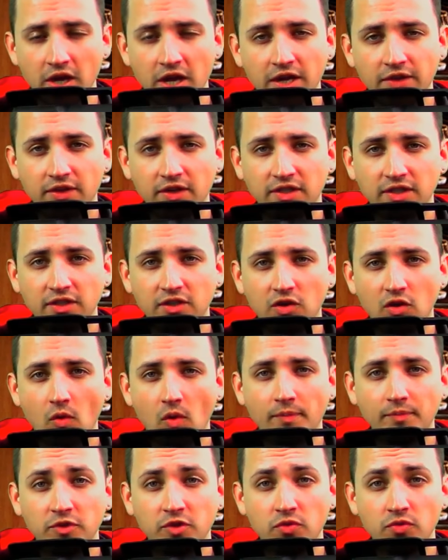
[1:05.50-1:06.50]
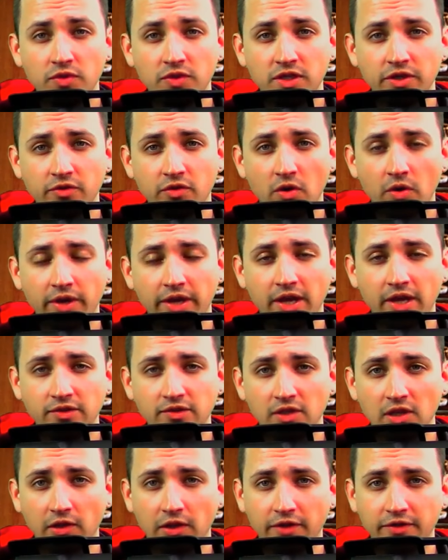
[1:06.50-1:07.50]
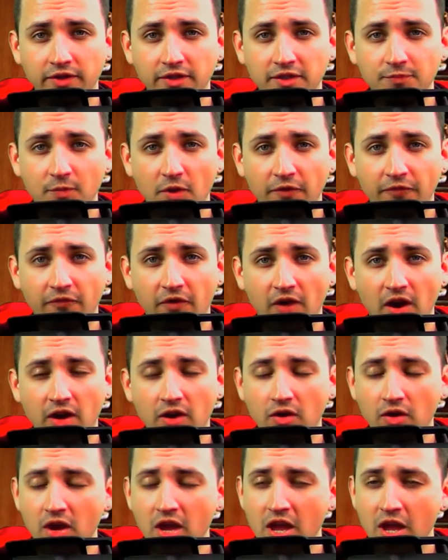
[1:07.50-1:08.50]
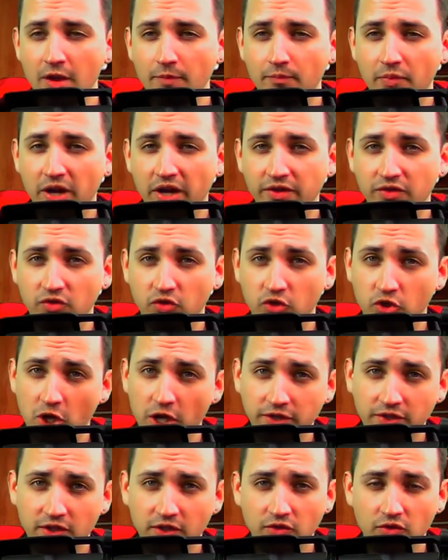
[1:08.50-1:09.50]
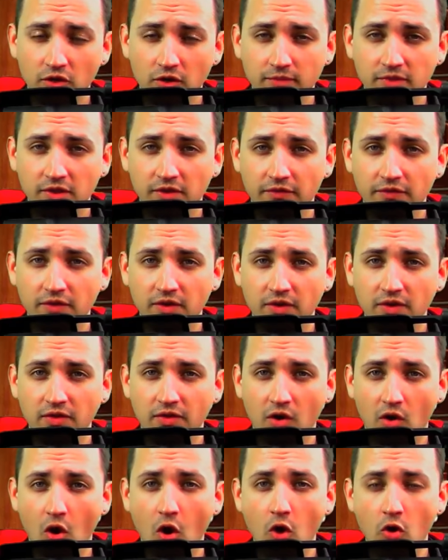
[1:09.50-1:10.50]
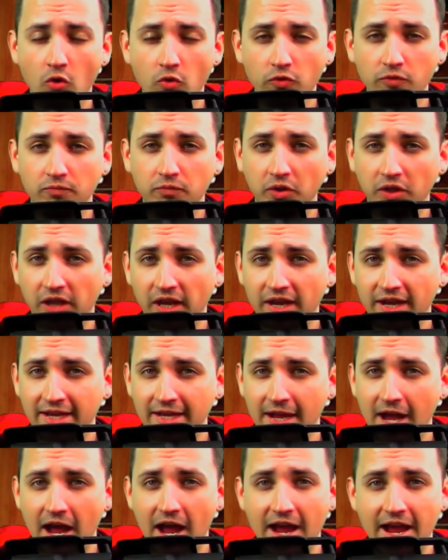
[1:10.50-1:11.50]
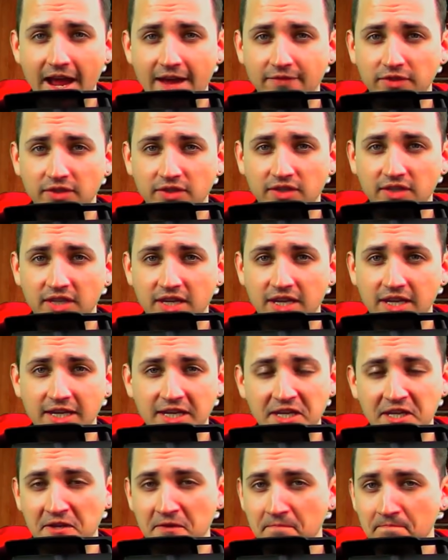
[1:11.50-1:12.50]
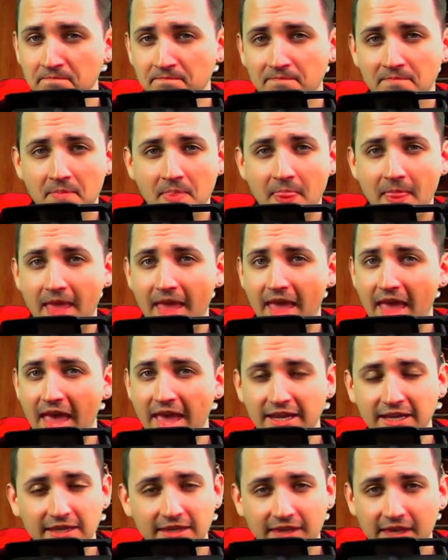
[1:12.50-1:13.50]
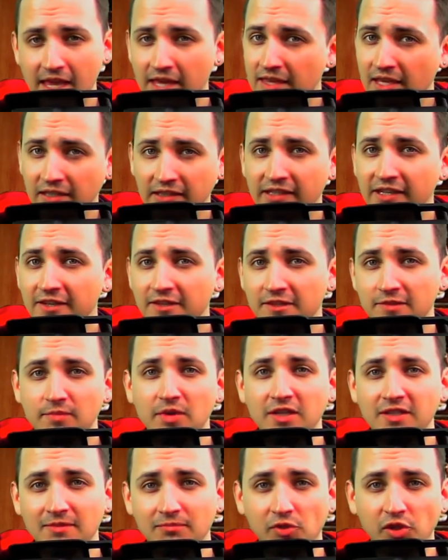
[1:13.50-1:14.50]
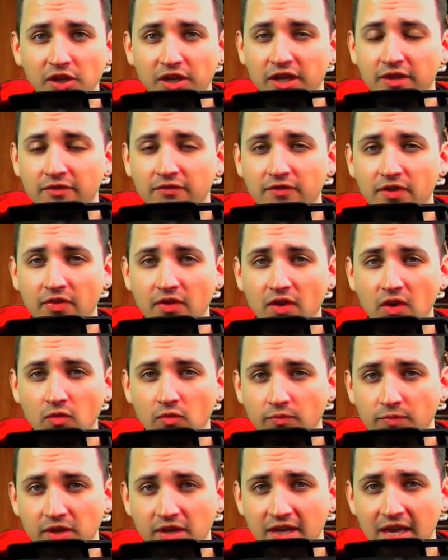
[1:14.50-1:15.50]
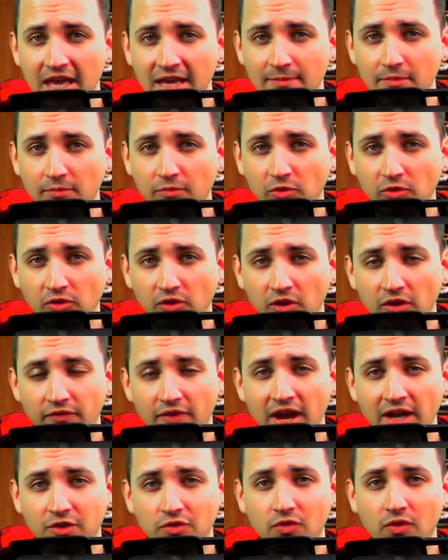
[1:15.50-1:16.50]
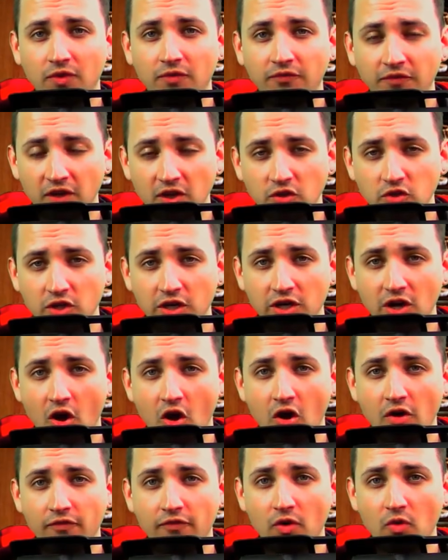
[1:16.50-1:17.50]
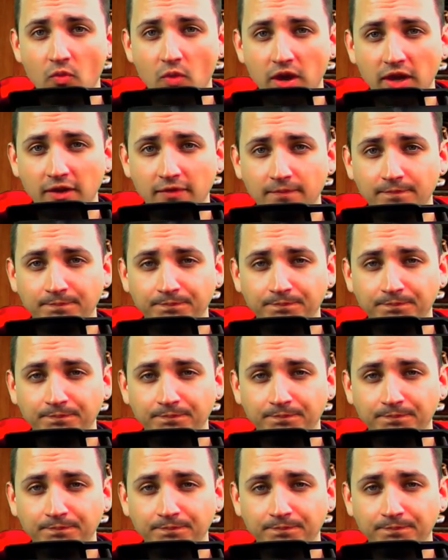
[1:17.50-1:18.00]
They did go up 2-0 against the London Spitfire, but just in terms of their own play, I haven't seen anything that leads me to believe that they will be capable of actually finishing off a win